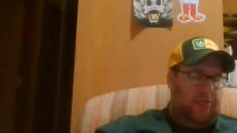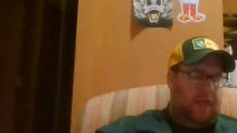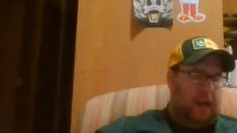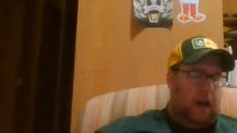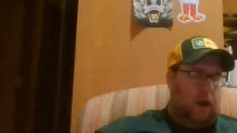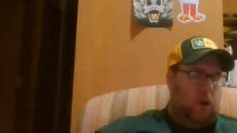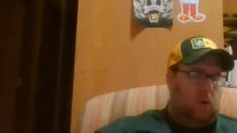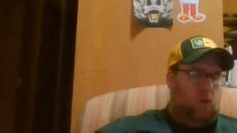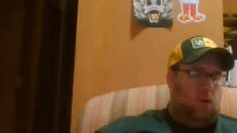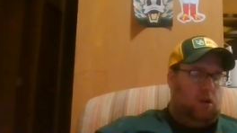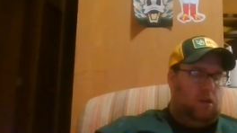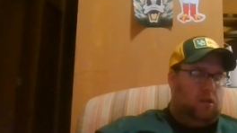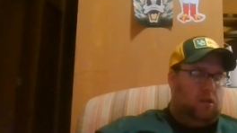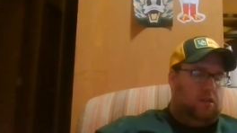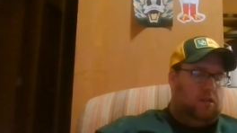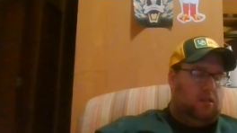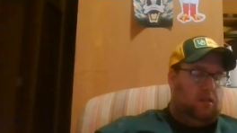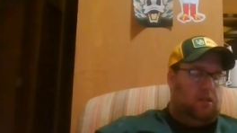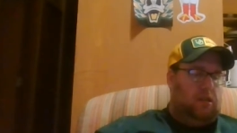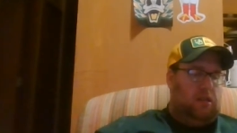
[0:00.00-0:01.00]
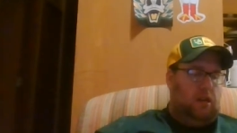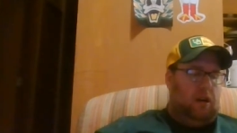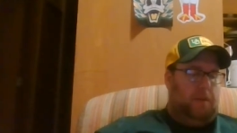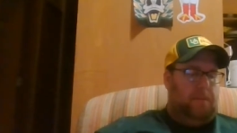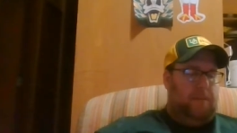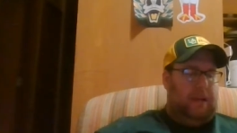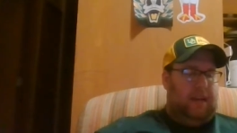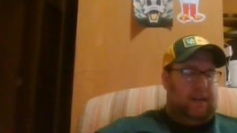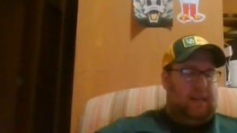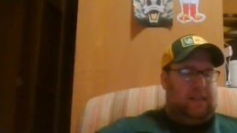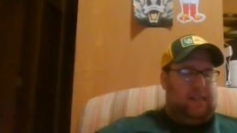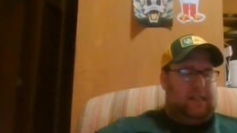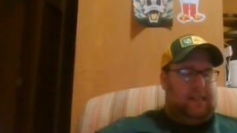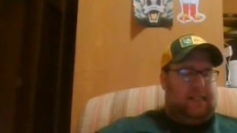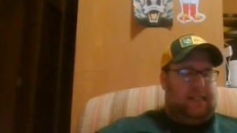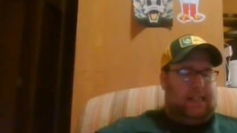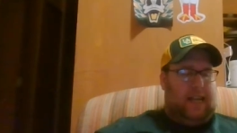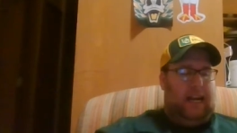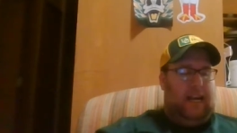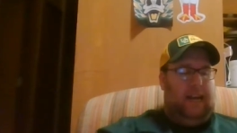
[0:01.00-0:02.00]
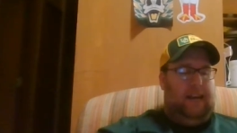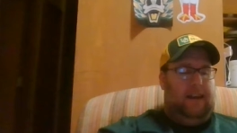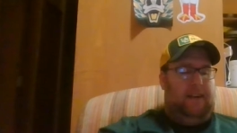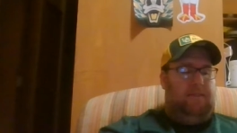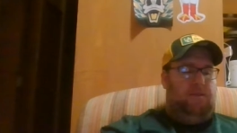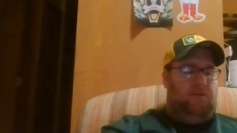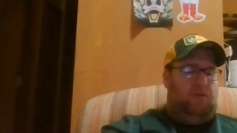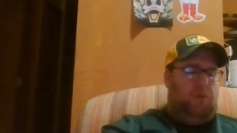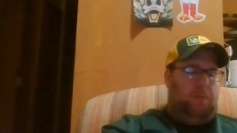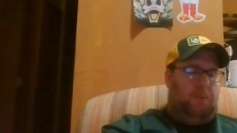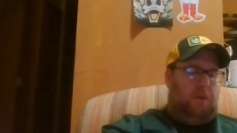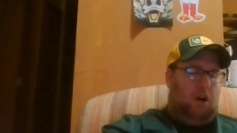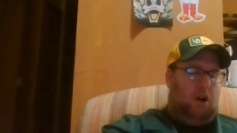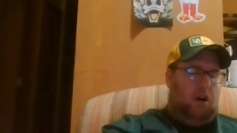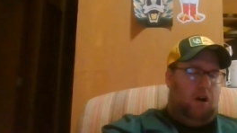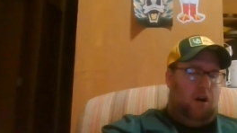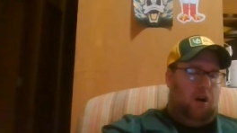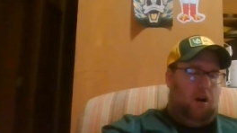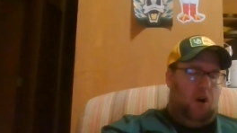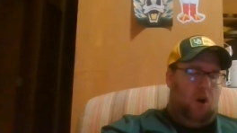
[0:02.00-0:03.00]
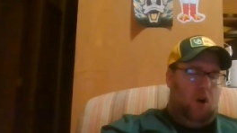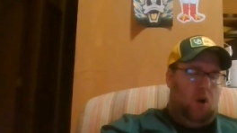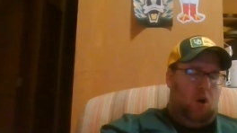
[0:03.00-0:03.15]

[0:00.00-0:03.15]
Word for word: that was some exciting football.